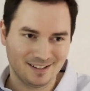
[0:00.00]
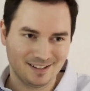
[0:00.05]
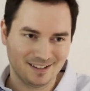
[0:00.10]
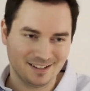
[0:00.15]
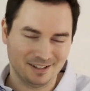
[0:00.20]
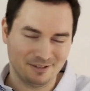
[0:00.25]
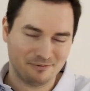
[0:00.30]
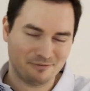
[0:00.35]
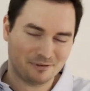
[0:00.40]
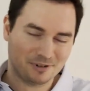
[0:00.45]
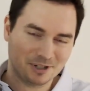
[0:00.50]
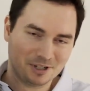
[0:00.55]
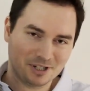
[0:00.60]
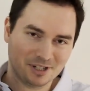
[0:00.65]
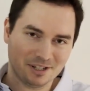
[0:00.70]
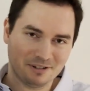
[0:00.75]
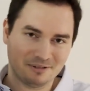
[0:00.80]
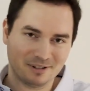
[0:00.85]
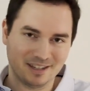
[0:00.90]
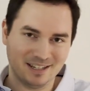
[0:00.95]

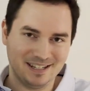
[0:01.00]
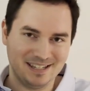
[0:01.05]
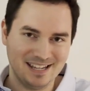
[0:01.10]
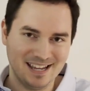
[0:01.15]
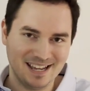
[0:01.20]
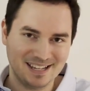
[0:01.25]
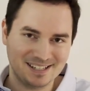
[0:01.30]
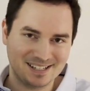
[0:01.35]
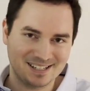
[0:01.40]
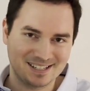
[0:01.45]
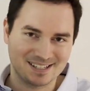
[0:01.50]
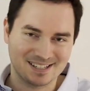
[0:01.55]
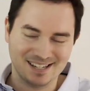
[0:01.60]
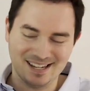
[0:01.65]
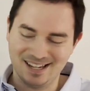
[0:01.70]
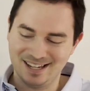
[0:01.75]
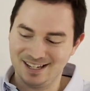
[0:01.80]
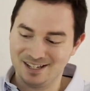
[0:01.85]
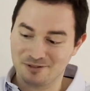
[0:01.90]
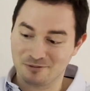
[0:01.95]
Unfortunately, one of the discs
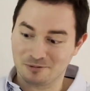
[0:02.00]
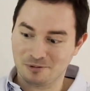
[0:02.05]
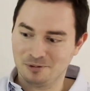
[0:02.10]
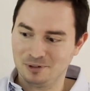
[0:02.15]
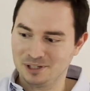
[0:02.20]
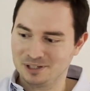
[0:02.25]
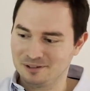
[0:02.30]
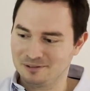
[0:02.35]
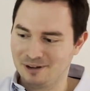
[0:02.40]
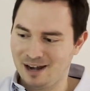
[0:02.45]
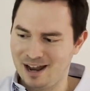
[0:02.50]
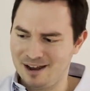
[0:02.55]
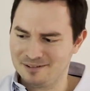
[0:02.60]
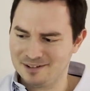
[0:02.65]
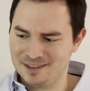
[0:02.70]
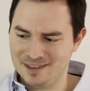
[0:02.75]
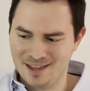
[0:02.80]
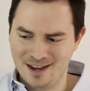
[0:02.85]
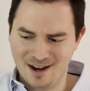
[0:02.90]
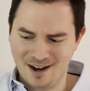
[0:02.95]
is rolling around
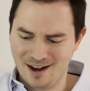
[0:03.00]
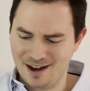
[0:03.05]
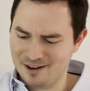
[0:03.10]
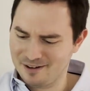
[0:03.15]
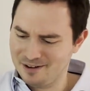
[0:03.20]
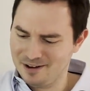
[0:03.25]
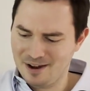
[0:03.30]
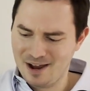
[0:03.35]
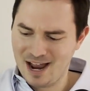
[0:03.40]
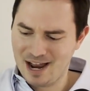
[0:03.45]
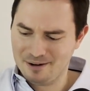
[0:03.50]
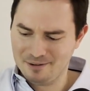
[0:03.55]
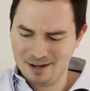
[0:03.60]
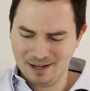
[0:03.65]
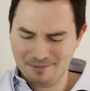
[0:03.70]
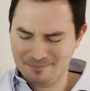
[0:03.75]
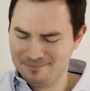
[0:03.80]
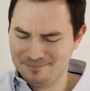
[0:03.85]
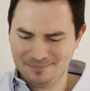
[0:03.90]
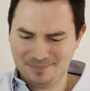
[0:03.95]
in there. I don't know how
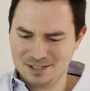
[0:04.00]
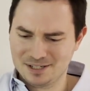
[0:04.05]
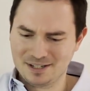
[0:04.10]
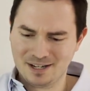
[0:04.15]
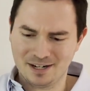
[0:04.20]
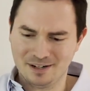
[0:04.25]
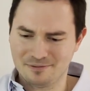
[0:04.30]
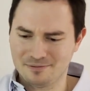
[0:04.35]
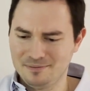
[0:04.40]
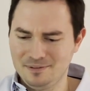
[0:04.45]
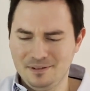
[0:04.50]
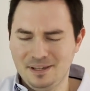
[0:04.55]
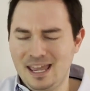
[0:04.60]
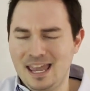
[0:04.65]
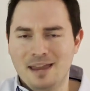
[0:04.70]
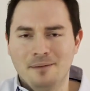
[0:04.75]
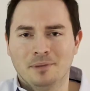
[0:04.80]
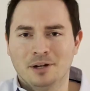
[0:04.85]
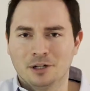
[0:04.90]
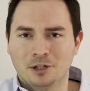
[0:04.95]
it just kind of
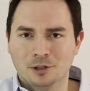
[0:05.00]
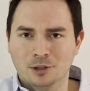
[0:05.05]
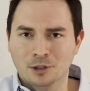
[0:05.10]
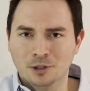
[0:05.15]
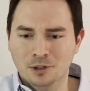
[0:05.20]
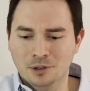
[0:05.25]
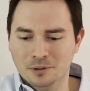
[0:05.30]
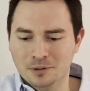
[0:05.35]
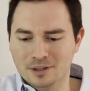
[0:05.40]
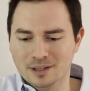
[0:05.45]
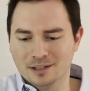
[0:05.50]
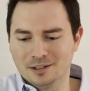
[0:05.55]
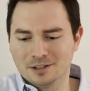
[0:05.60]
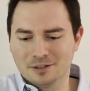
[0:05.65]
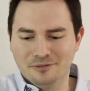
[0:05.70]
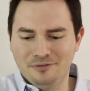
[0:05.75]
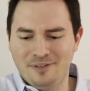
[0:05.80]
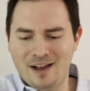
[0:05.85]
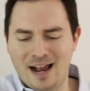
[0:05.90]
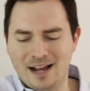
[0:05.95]
came unglued. The
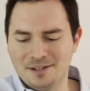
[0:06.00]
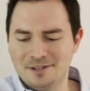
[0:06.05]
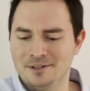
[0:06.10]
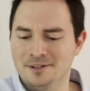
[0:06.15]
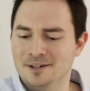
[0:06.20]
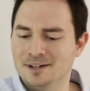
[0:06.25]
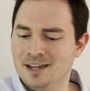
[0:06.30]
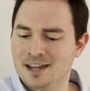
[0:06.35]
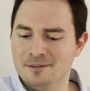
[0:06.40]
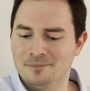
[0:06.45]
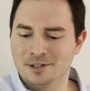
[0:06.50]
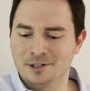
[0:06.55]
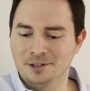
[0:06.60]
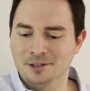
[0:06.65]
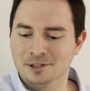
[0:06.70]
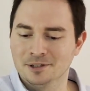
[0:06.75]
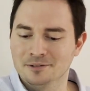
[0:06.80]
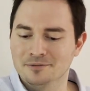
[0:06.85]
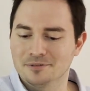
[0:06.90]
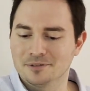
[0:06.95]
little fastener came
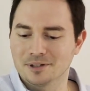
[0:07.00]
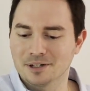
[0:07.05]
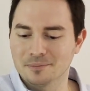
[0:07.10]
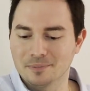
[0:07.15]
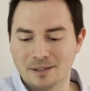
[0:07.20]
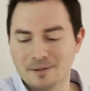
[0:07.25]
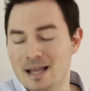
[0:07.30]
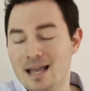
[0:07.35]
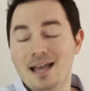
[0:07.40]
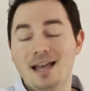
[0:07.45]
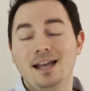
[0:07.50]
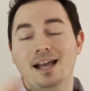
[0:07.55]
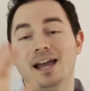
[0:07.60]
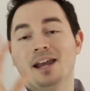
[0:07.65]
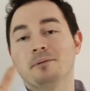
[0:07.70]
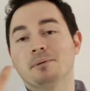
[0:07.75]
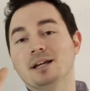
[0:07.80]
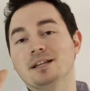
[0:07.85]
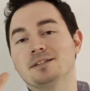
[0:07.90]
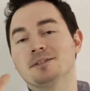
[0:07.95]
unglued for it. But
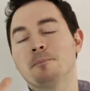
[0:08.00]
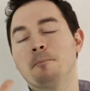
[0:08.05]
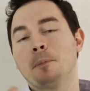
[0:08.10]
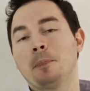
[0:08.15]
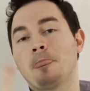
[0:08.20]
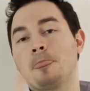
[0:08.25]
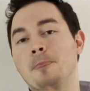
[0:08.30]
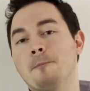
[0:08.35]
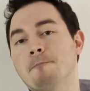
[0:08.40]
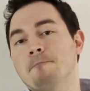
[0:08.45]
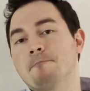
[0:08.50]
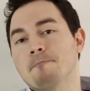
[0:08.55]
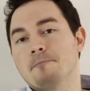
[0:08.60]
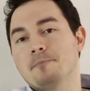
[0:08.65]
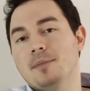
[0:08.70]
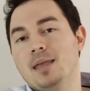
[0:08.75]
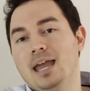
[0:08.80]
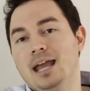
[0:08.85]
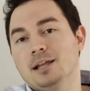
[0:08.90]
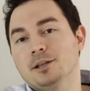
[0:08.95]
anyways,
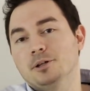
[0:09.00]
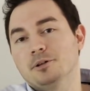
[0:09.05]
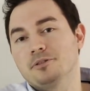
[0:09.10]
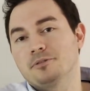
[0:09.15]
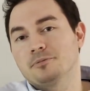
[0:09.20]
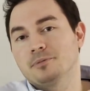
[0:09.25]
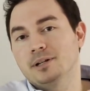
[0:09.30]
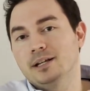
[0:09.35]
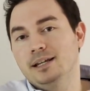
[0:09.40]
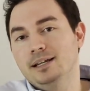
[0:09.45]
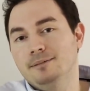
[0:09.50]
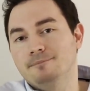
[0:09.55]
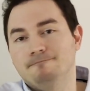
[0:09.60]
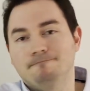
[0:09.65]
Halo 3,